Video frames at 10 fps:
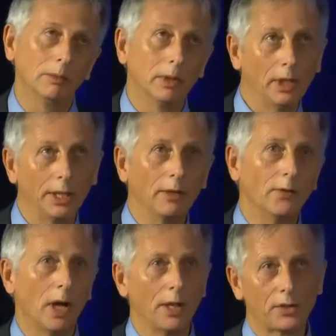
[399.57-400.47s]
an
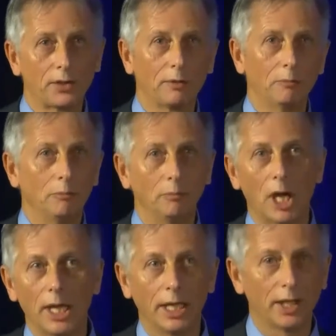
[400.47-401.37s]
advanced,
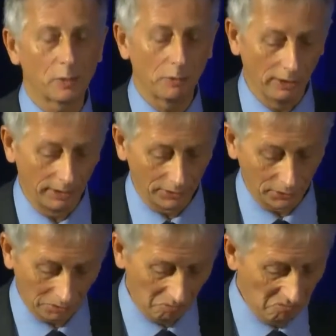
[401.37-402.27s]
mining experienced,